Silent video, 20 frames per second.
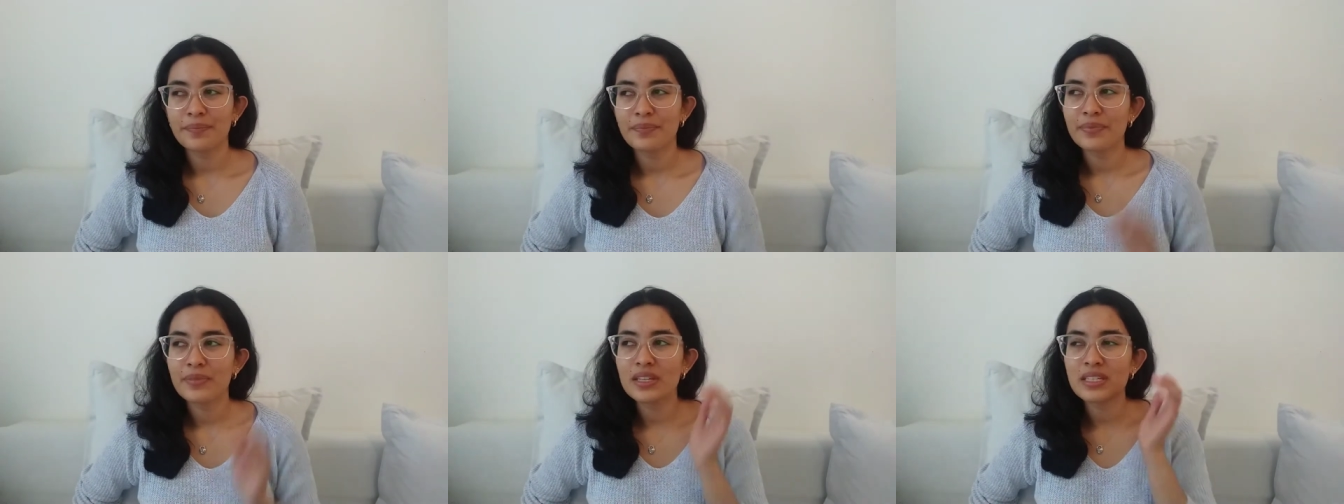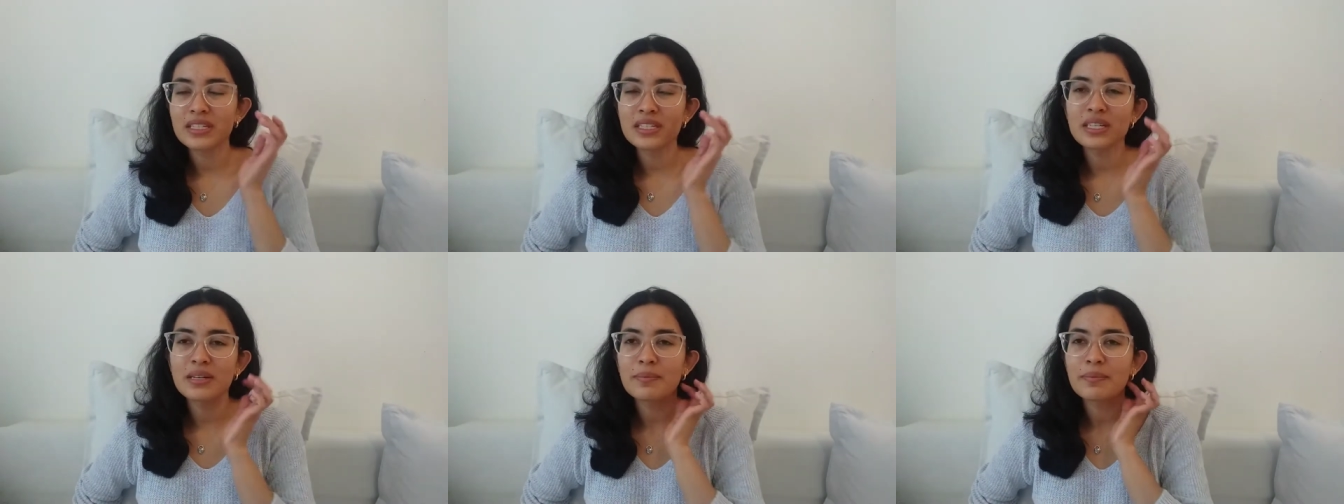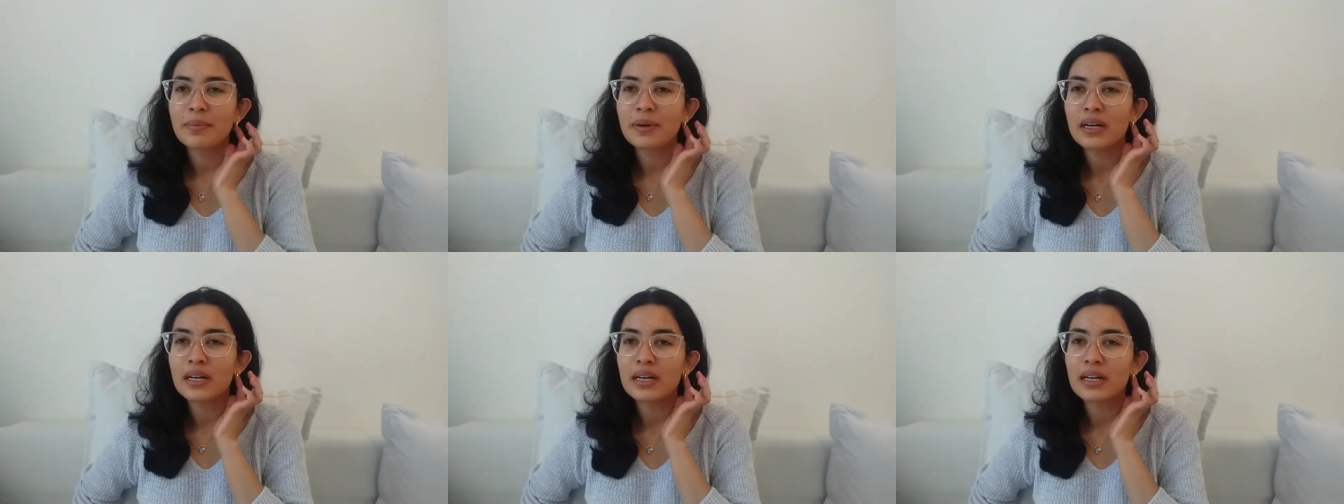
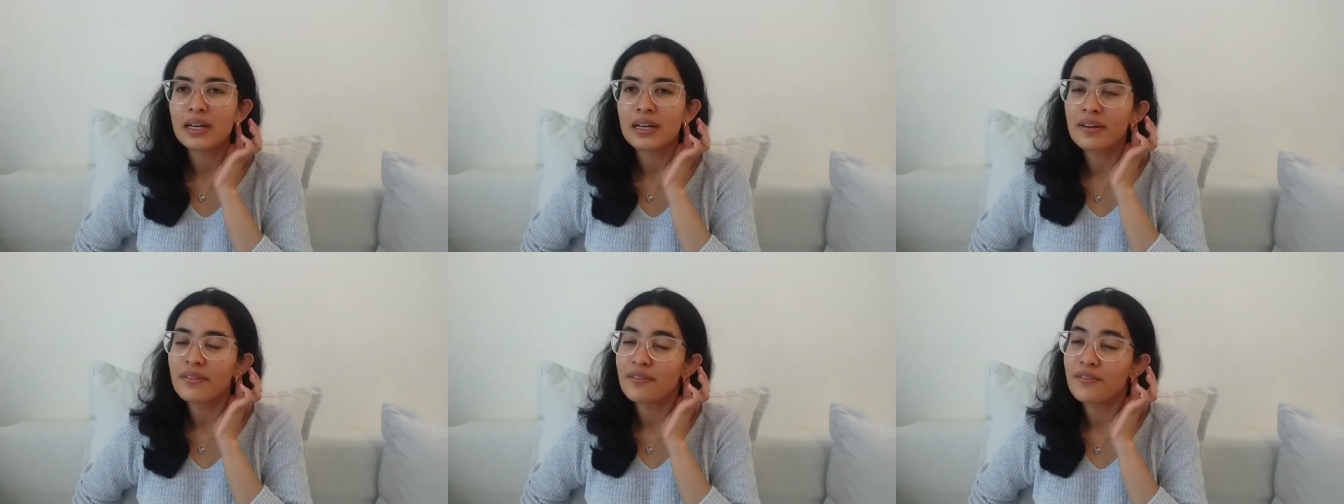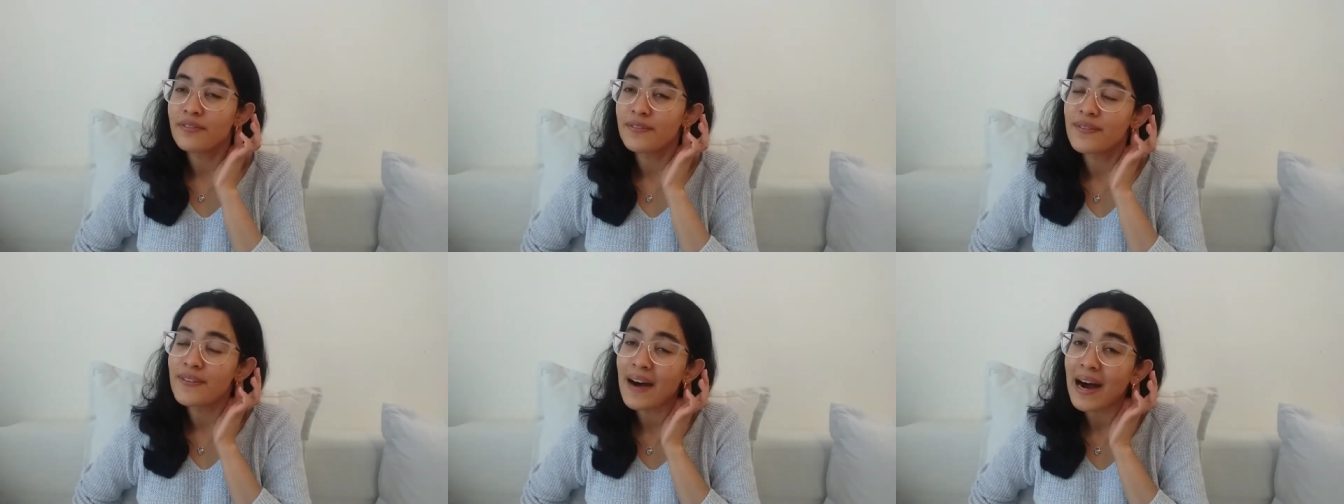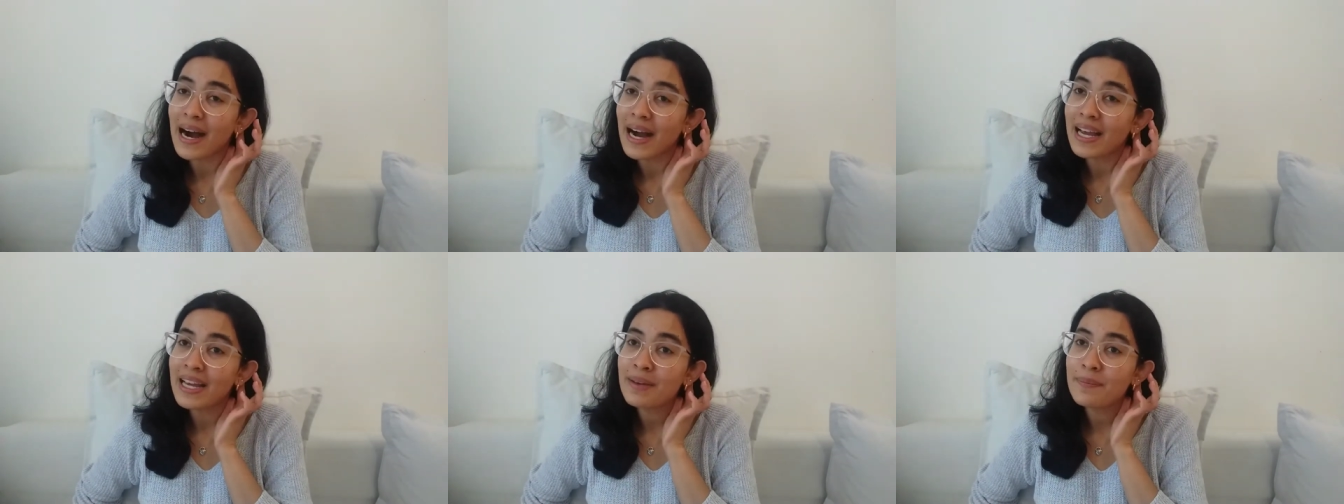steampunk
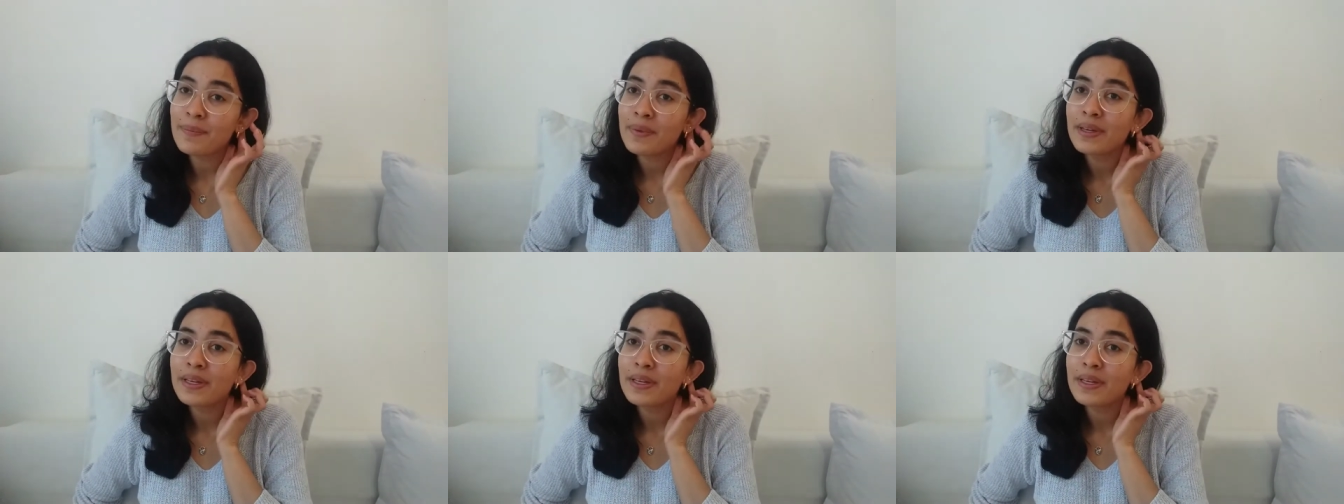vibe.